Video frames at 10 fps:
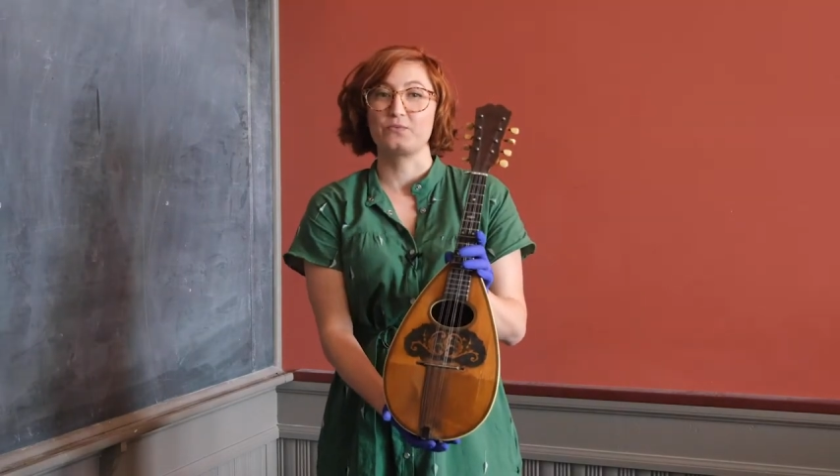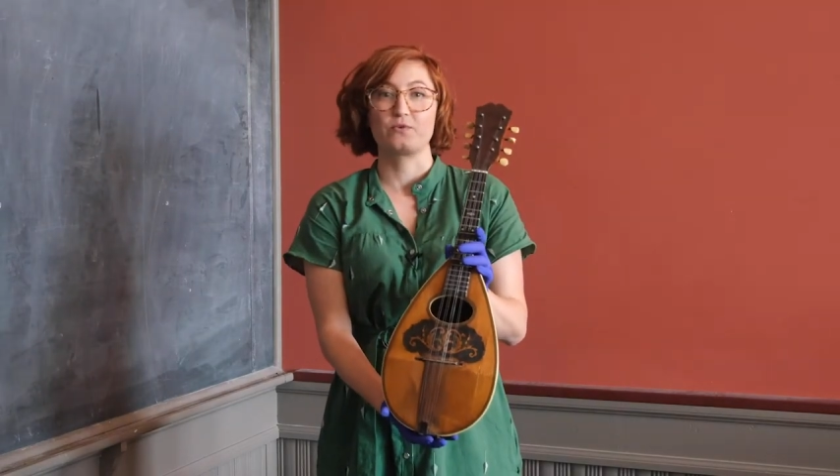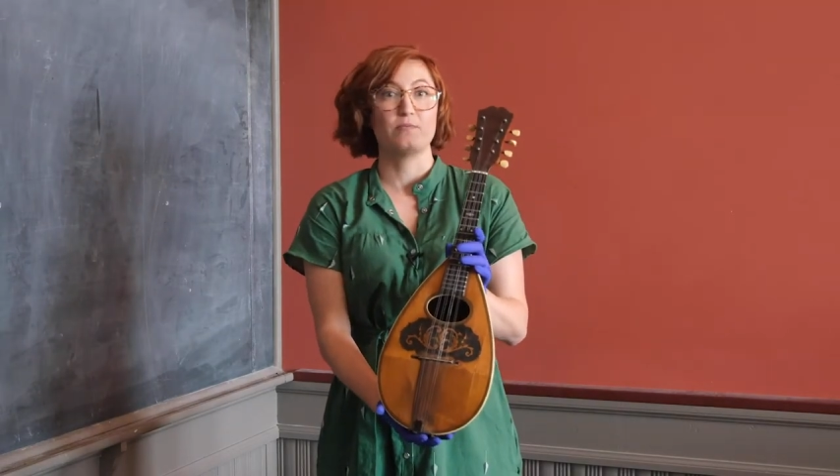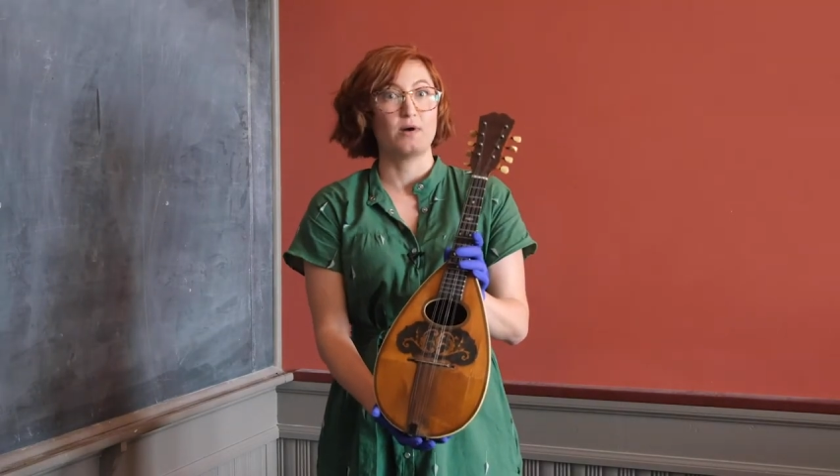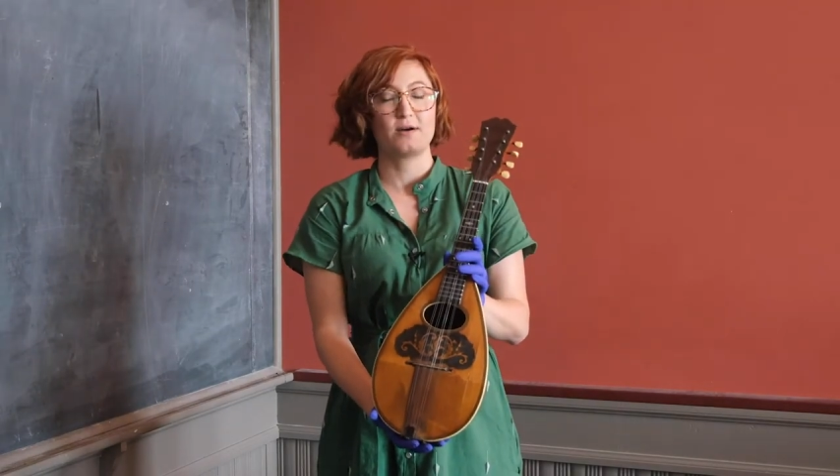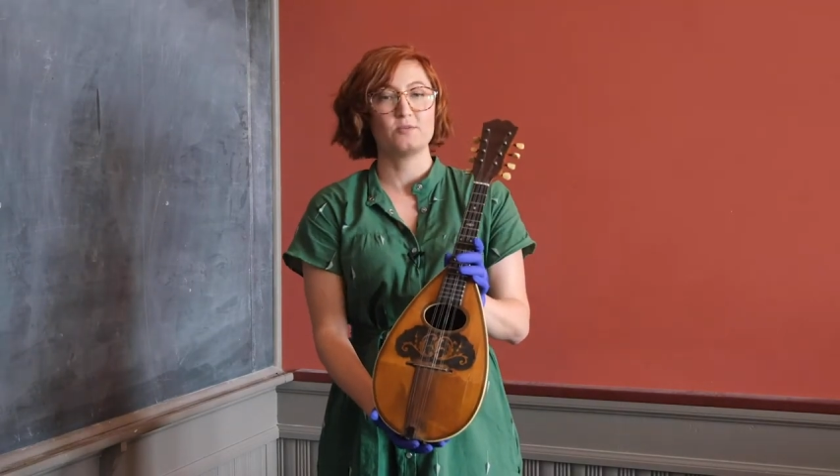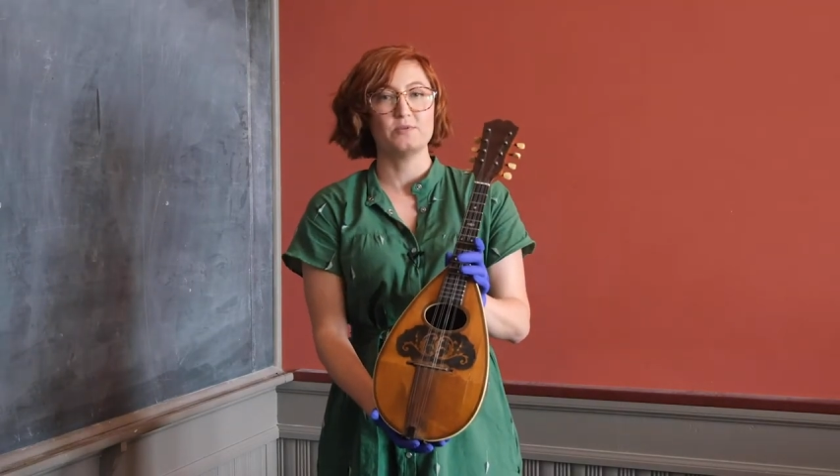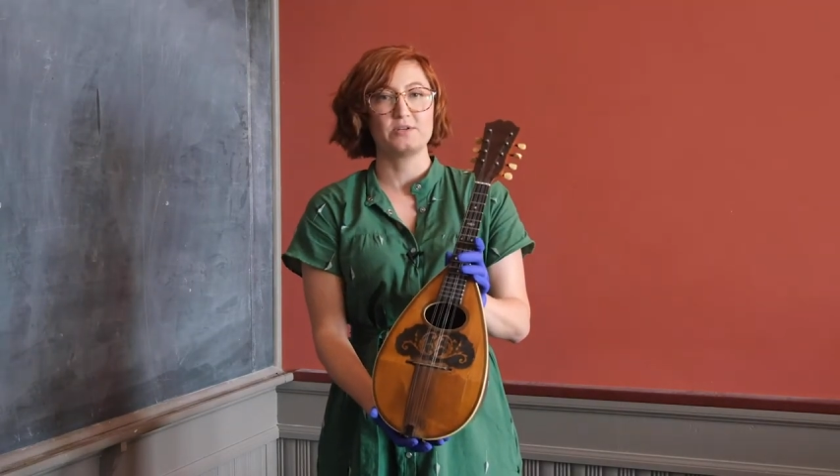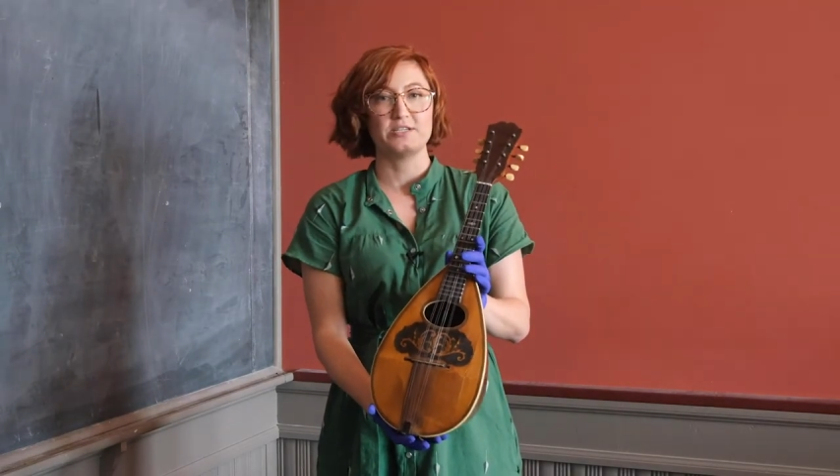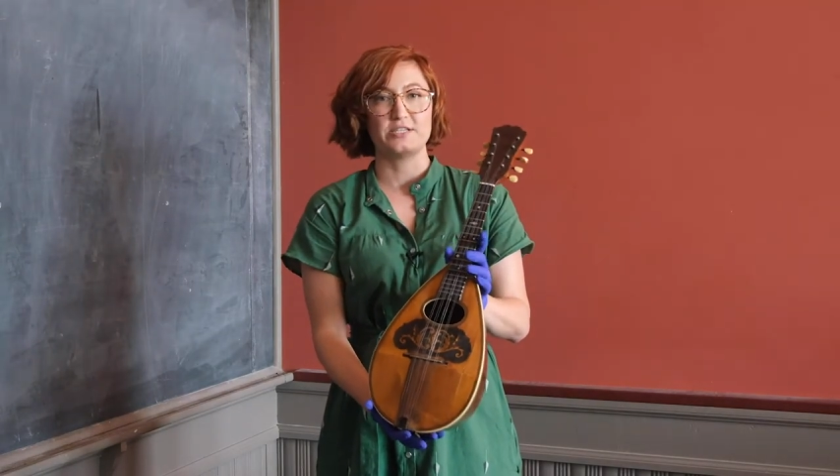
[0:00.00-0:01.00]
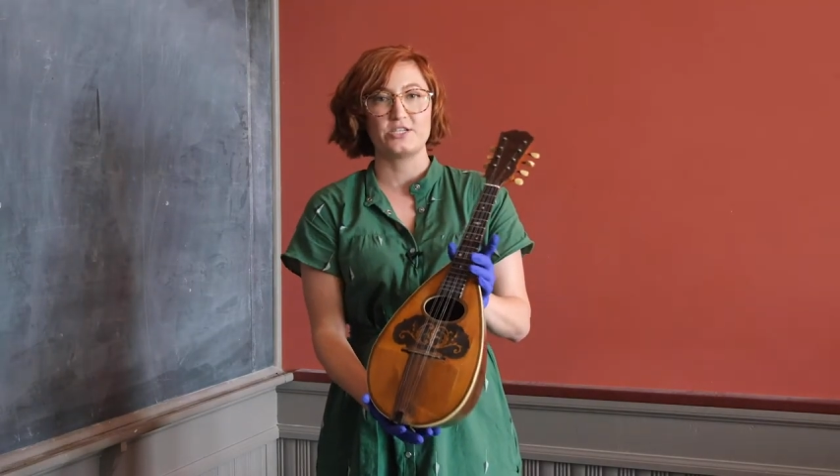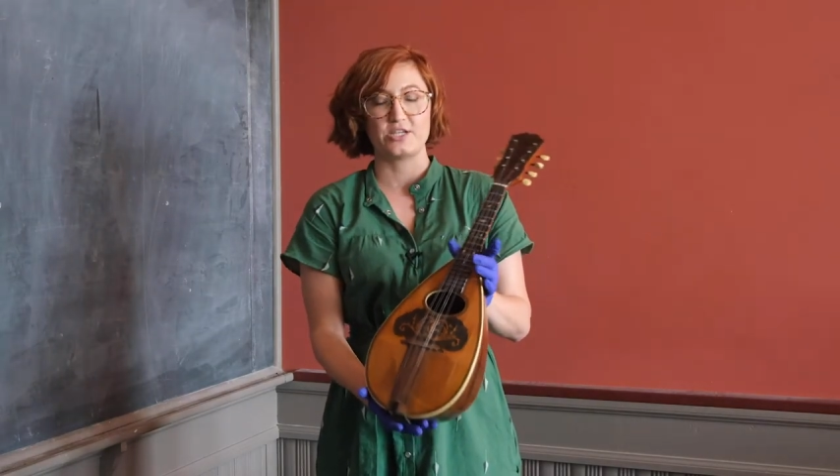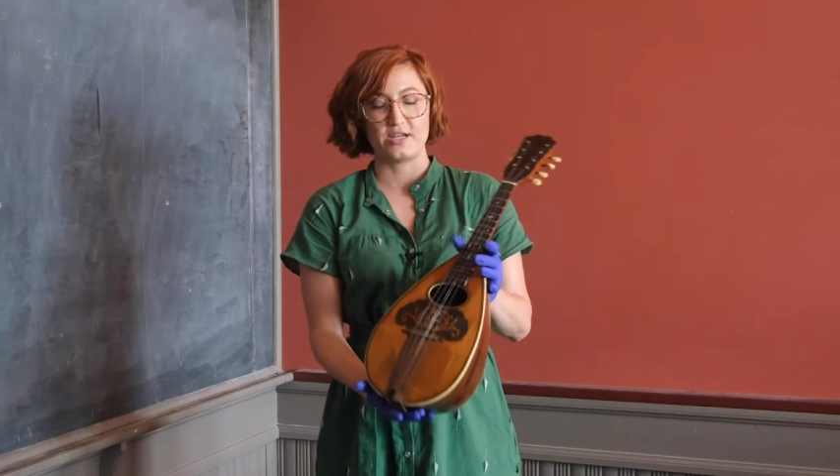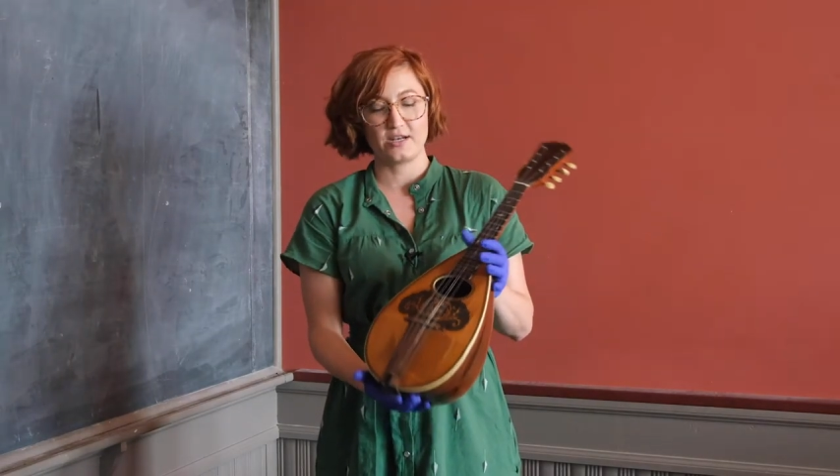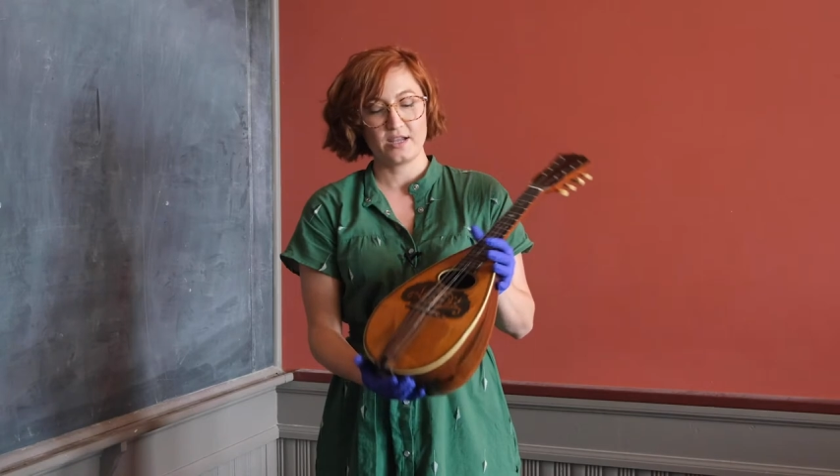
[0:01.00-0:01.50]
remarkable
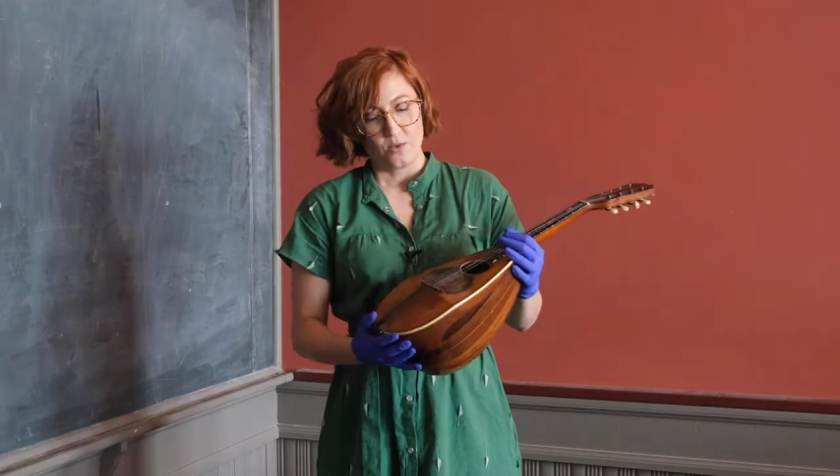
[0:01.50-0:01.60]
condition.